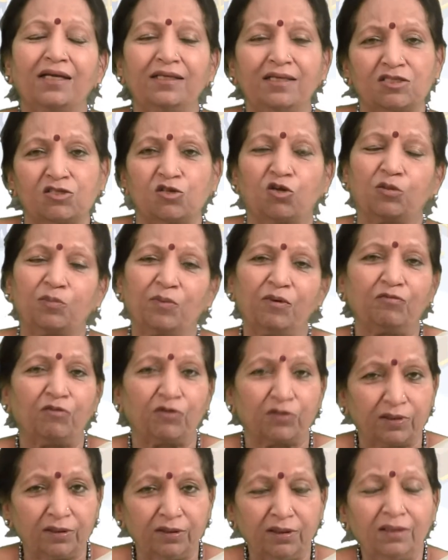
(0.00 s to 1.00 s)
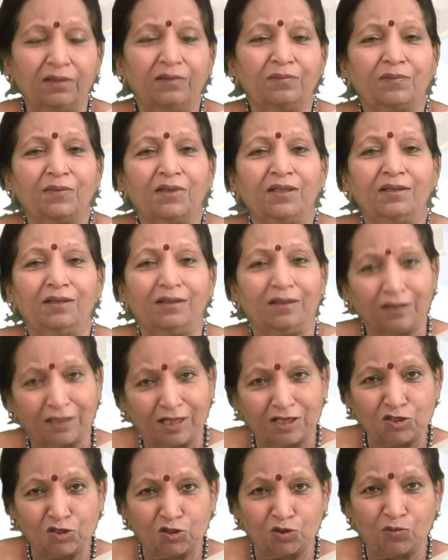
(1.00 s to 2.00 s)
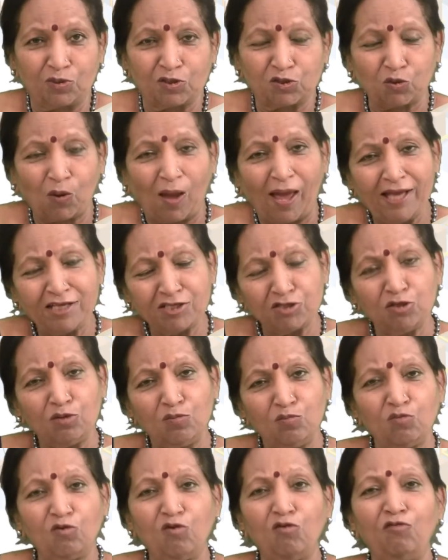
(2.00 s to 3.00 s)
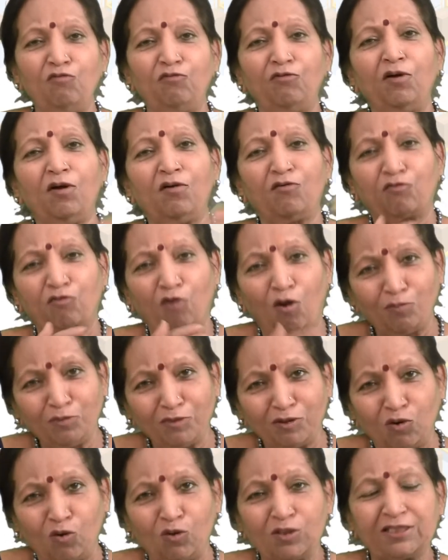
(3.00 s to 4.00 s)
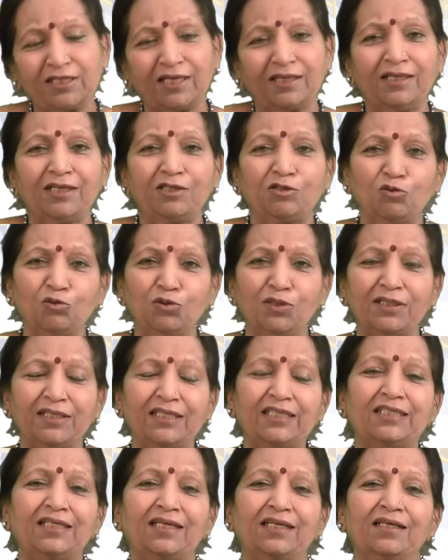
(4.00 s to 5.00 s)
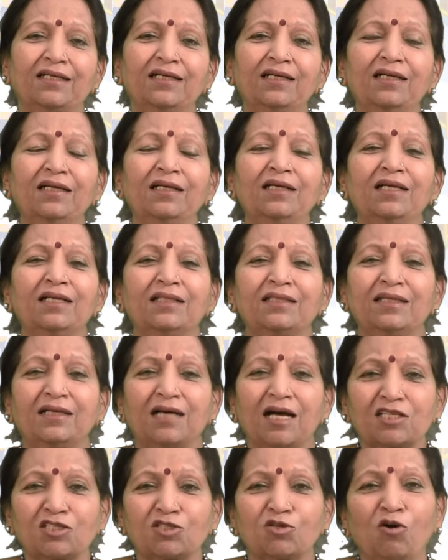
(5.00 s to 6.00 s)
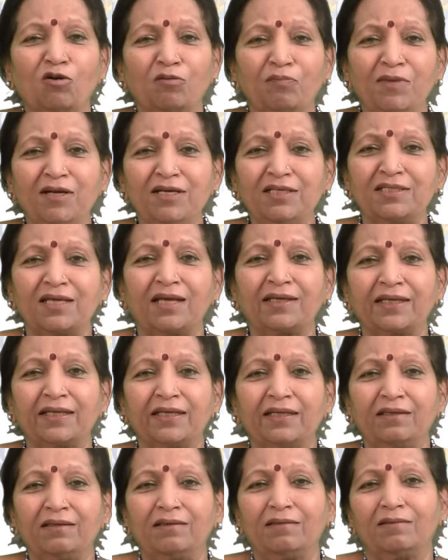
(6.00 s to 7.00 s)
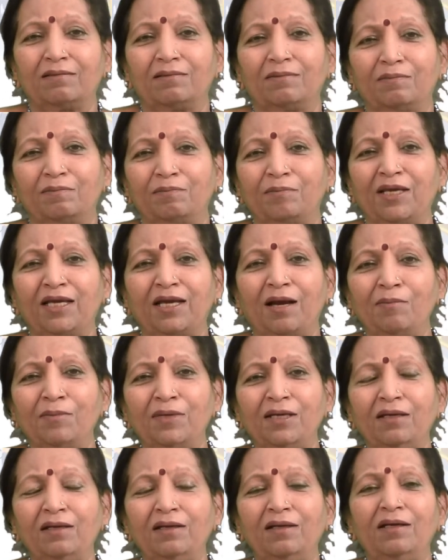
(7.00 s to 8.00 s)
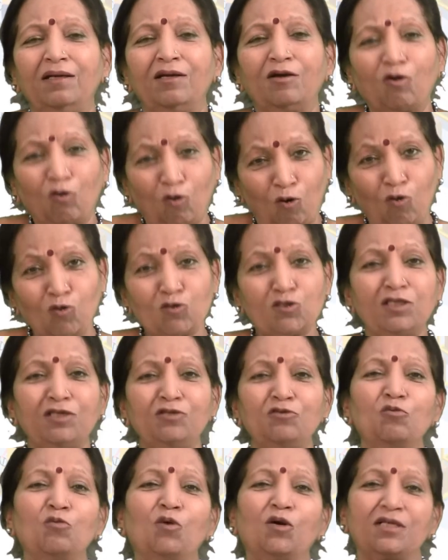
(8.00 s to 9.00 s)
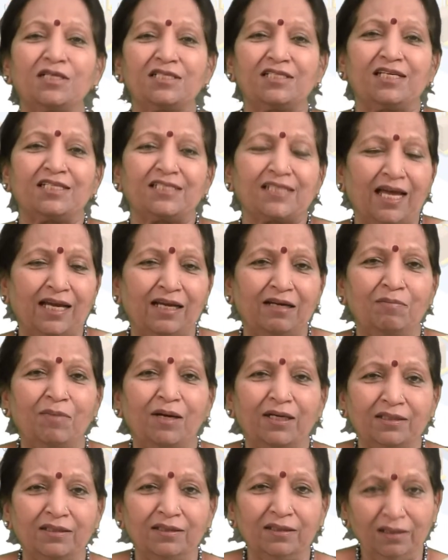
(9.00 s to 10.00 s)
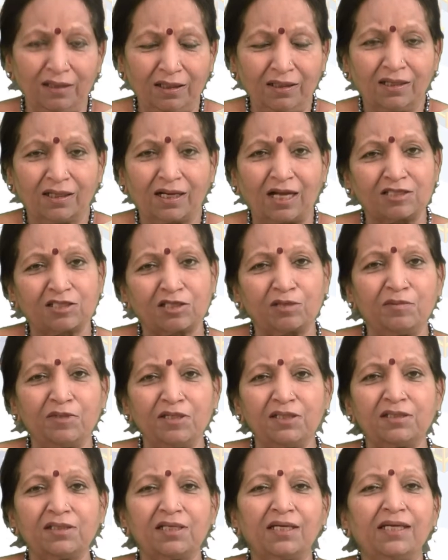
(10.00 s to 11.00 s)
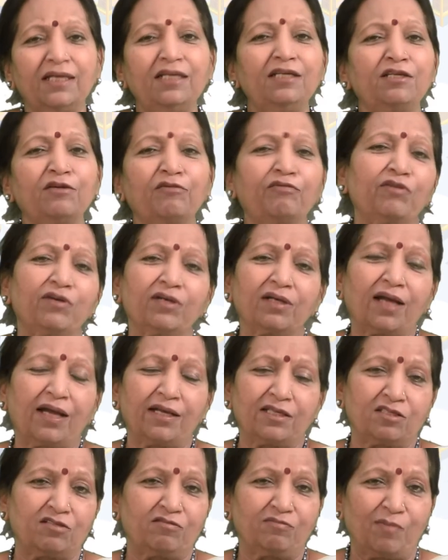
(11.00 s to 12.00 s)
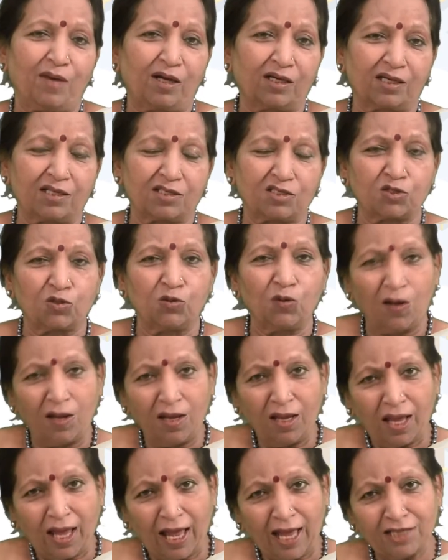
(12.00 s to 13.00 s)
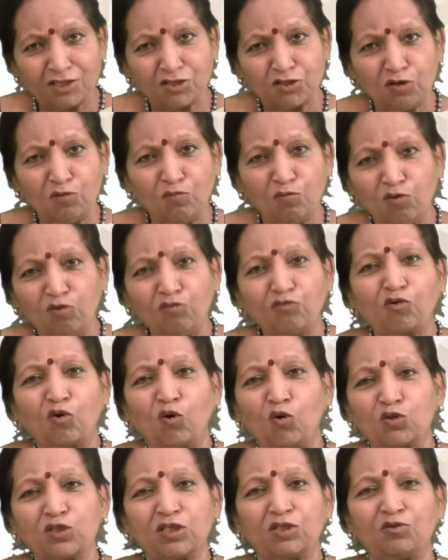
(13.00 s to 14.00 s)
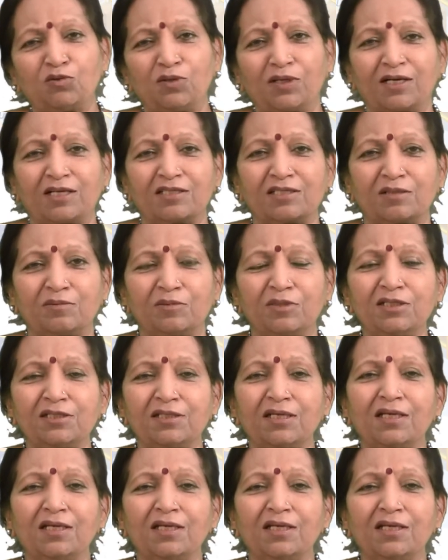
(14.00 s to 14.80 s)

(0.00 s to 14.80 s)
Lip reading: assortment for the consumer. So as you move from the wholesaler to the retailer, the assortments are becoming closer to what is desired by the customers in different kinds of markets. So as you move closer to the customers,